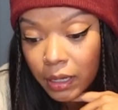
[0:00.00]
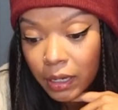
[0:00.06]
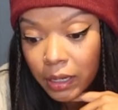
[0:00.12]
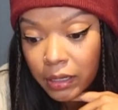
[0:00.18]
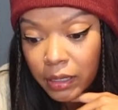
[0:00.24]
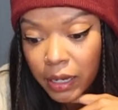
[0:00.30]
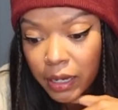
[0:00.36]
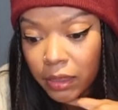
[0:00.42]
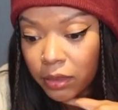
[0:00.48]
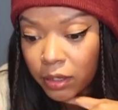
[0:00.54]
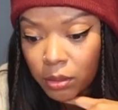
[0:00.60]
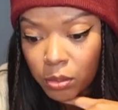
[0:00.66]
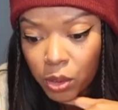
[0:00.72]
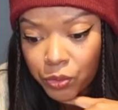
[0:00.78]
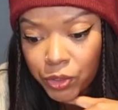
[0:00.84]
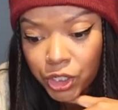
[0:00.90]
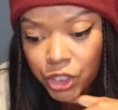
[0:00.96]
I think
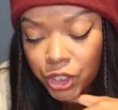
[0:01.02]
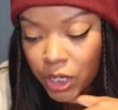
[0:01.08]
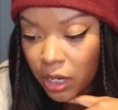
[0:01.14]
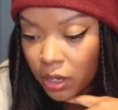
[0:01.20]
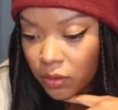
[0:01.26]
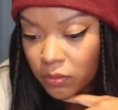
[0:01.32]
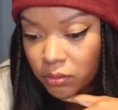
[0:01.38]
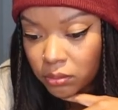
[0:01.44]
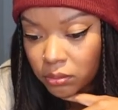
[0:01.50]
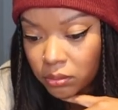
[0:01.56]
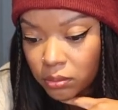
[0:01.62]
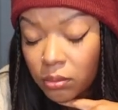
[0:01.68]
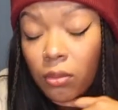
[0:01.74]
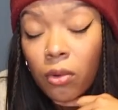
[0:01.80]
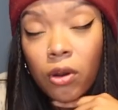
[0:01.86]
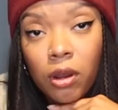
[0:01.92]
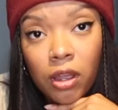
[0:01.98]
about reaching out
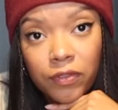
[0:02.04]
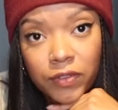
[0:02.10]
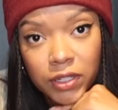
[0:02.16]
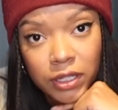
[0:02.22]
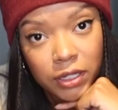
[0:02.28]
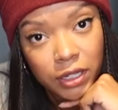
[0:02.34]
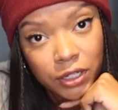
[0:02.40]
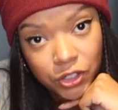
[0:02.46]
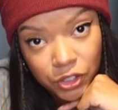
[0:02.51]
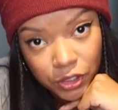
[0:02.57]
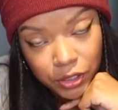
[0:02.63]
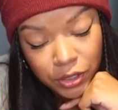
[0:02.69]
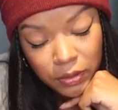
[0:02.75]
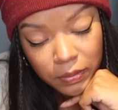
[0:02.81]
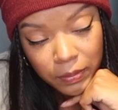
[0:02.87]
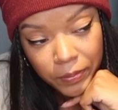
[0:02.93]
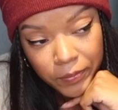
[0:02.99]
more often than I
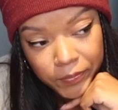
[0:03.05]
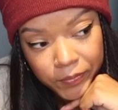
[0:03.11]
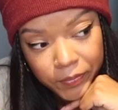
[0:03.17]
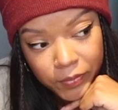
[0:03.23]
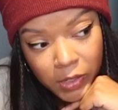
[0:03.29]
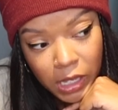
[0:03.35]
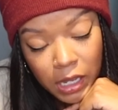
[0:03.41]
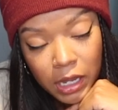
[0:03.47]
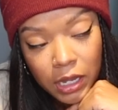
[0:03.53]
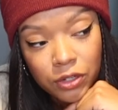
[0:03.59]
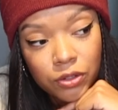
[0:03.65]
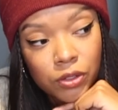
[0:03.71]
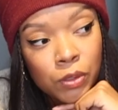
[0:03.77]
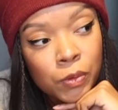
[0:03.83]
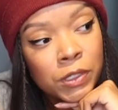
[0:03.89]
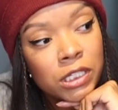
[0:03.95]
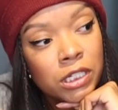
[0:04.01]
should. I don't
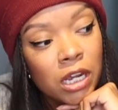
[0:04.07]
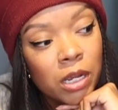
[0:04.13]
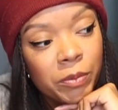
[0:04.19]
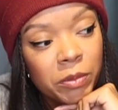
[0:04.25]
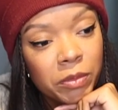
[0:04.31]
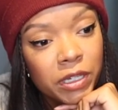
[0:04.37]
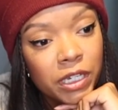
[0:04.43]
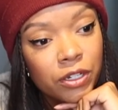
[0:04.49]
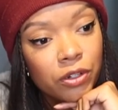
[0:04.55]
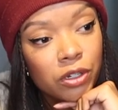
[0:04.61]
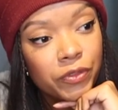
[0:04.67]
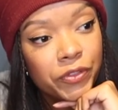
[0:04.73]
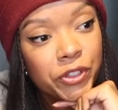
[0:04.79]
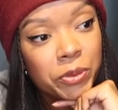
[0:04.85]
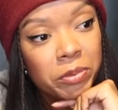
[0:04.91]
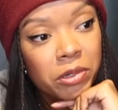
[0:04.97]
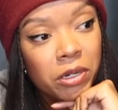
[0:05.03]
know what's stopping me. I don't know if
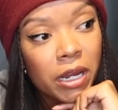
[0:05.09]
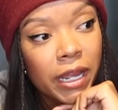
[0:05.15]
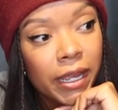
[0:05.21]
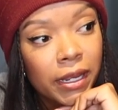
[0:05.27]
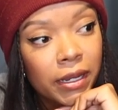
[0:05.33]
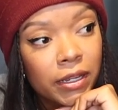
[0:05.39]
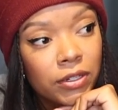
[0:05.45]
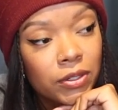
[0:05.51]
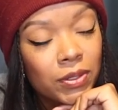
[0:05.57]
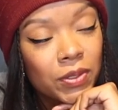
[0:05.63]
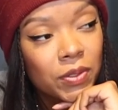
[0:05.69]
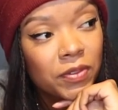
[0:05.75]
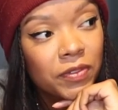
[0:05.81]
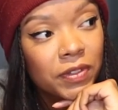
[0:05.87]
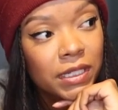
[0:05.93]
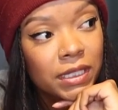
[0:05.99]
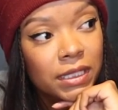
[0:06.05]
it's pride. I don't know
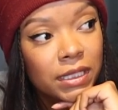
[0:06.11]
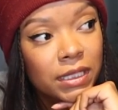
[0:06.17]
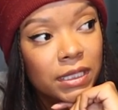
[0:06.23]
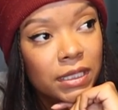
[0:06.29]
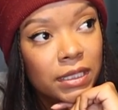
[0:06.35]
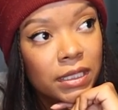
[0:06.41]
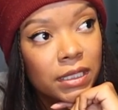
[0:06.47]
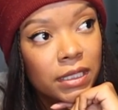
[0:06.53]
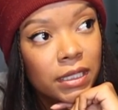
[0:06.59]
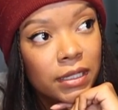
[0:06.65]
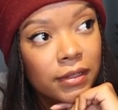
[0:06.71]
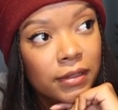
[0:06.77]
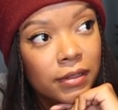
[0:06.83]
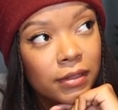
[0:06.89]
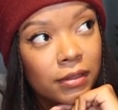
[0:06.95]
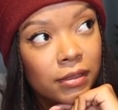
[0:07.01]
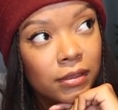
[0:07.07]
if it's
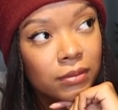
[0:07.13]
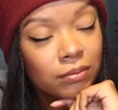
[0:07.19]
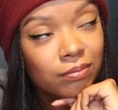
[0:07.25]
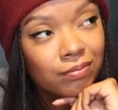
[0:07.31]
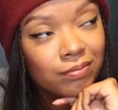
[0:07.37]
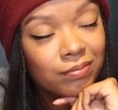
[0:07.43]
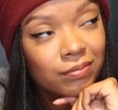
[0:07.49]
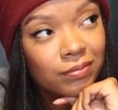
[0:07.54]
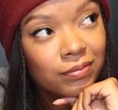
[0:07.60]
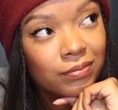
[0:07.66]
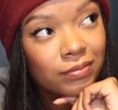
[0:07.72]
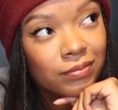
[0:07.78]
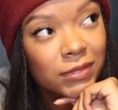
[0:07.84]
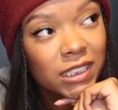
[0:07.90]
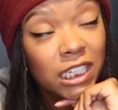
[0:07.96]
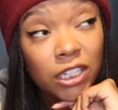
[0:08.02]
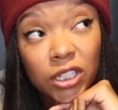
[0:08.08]

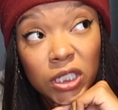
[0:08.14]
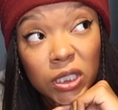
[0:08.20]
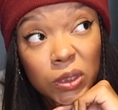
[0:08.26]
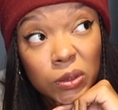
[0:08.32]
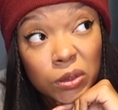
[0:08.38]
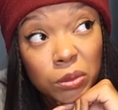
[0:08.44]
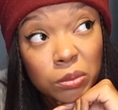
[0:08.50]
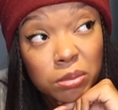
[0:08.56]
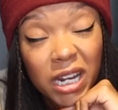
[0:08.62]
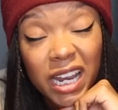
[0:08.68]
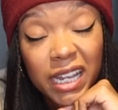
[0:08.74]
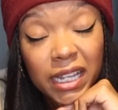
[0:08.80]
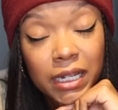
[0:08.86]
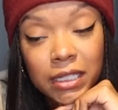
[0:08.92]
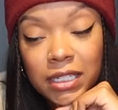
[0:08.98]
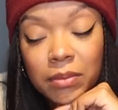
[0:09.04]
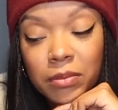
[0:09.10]
ego,
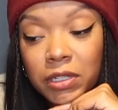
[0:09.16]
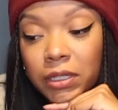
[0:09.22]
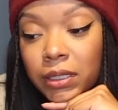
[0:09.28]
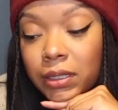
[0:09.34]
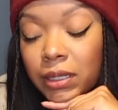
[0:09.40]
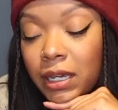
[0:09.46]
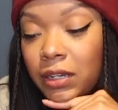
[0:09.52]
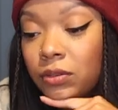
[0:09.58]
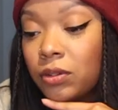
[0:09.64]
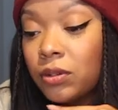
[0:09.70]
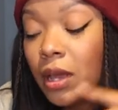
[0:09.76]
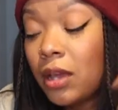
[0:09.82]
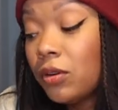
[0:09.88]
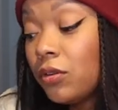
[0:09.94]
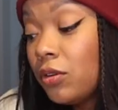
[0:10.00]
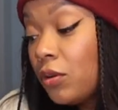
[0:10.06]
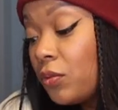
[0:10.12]
pride, same thing. I
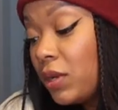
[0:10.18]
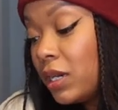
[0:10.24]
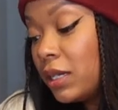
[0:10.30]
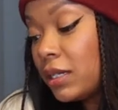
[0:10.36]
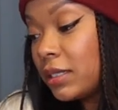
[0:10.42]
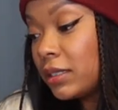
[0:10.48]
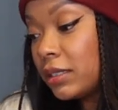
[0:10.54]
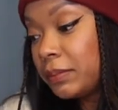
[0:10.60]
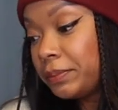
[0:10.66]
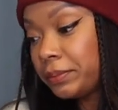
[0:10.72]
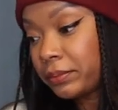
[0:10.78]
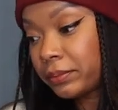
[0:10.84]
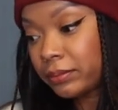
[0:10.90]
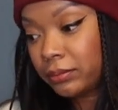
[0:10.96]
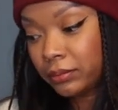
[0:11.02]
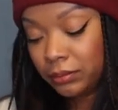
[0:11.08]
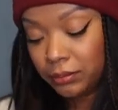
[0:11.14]
don't know what it is.
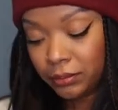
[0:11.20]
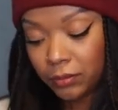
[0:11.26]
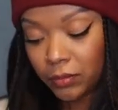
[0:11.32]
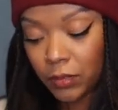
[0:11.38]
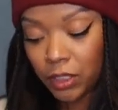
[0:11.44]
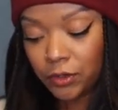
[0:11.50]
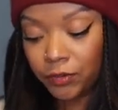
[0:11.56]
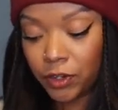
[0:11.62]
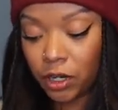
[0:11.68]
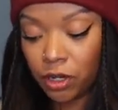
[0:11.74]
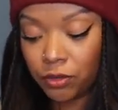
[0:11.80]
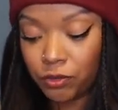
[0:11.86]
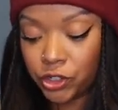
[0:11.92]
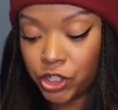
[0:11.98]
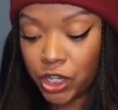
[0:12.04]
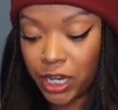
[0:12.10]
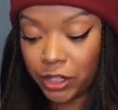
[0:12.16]
Fear of
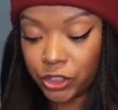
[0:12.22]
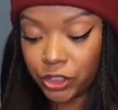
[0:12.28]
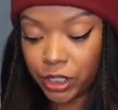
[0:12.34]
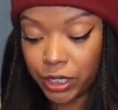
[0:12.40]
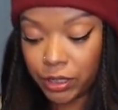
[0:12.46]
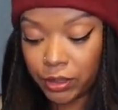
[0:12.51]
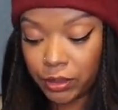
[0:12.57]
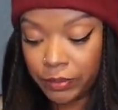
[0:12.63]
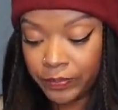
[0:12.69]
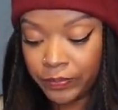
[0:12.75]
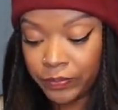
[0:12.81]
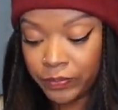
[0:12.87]
rejection.